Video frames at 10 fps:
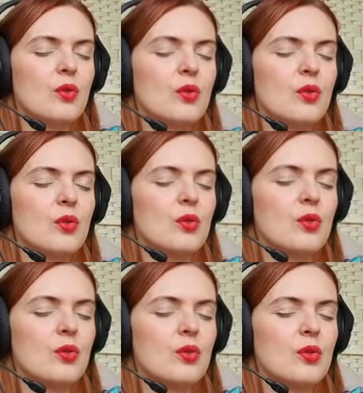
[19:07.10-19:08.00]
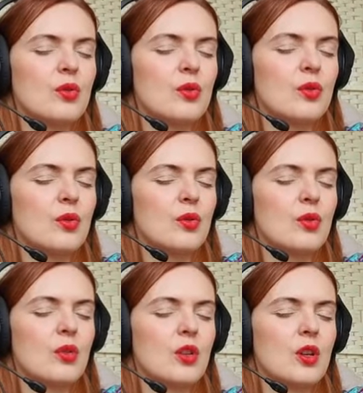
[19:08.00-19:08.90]

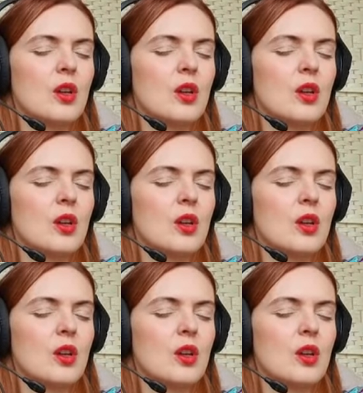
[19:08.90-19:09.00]
(no one is talking)